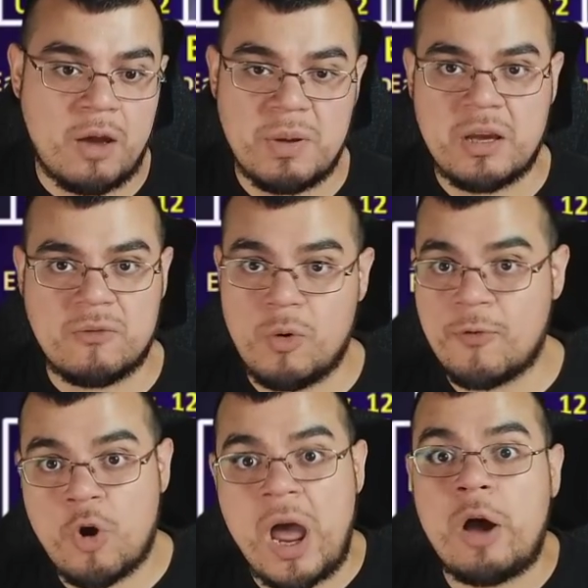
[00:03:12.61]
because with
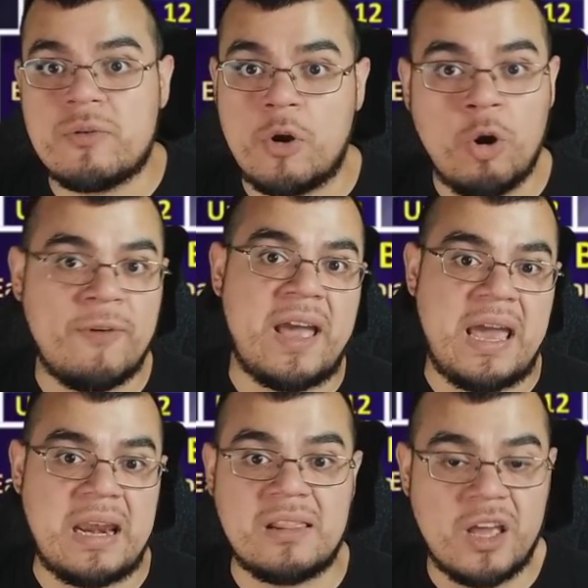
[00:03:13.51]
Crow's
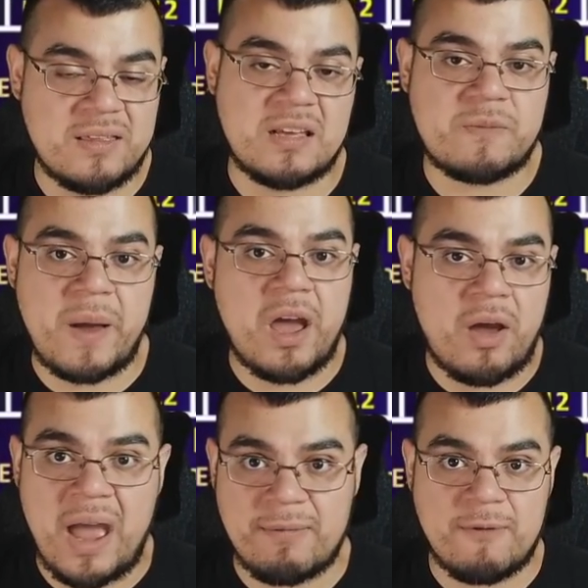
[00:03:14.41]
overhead it does expire
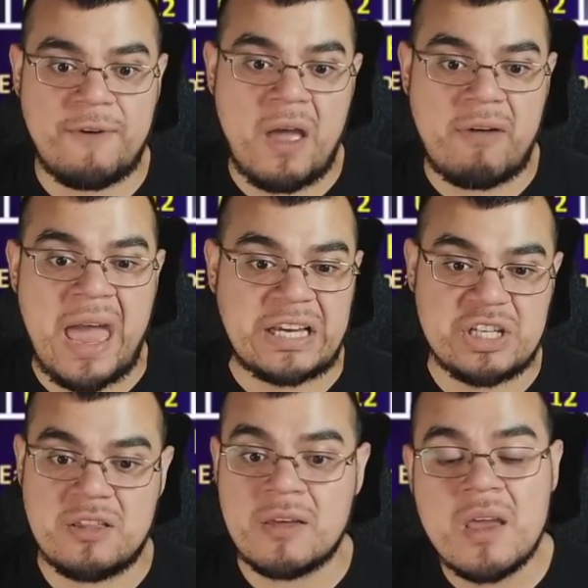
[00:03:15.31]
after 5
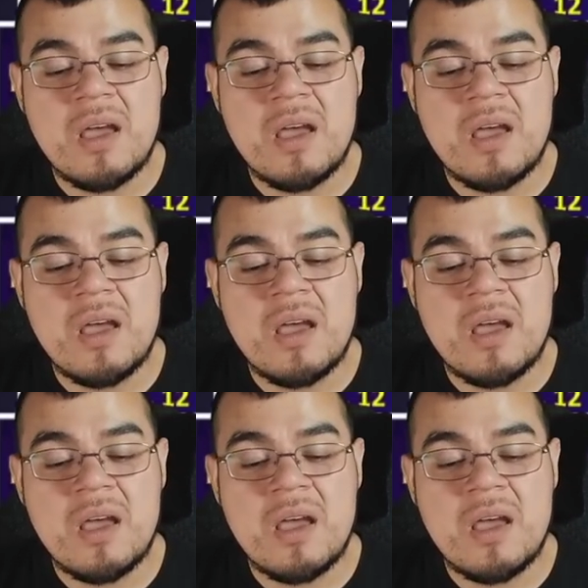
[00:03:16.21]
actions,